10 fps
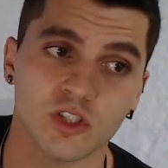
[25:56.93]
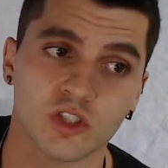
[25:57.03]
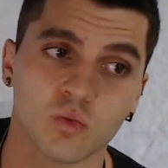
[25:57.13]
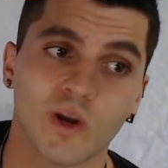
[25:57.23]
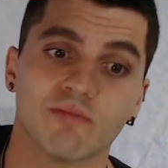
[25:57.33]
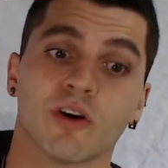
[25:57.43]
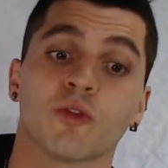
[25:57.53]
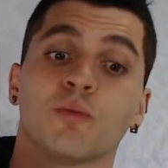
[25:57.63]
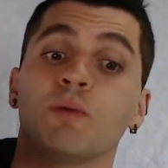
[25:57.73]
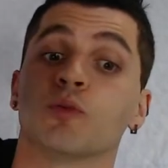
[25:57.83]
just wait for
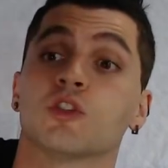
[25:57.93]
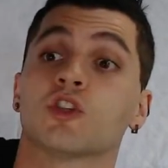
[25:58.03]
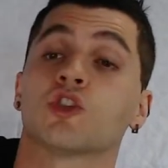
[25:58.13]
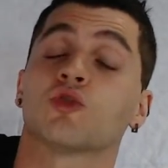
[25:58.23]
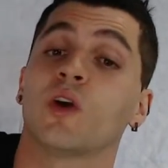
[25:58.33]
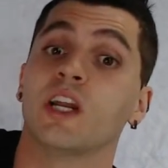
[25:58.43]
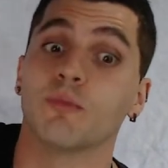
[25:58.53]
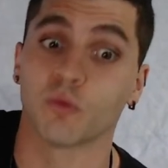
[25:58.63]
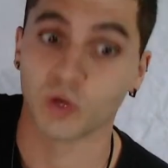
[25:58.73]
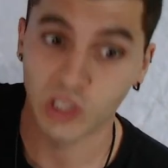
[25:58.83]
other people to straight up
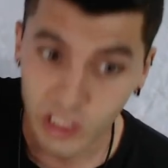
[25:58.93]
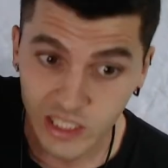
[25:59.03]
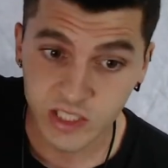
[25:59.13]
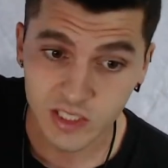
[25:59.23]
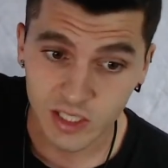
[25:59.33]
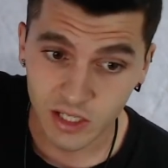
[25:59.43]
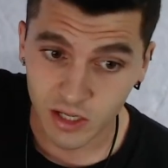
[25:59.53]
release